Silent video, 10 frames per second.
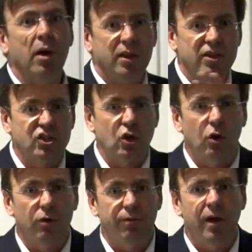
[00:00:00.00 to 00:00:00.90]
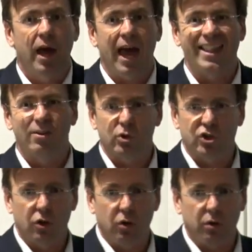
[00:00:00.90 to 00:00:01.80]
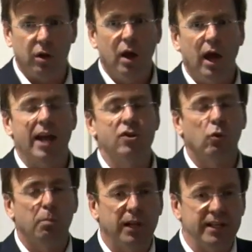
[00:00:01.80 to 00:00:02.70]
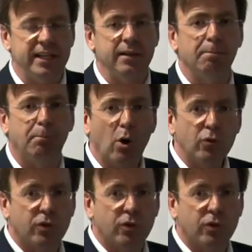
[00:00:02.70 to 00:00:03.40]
the serve and the return. And your ability in both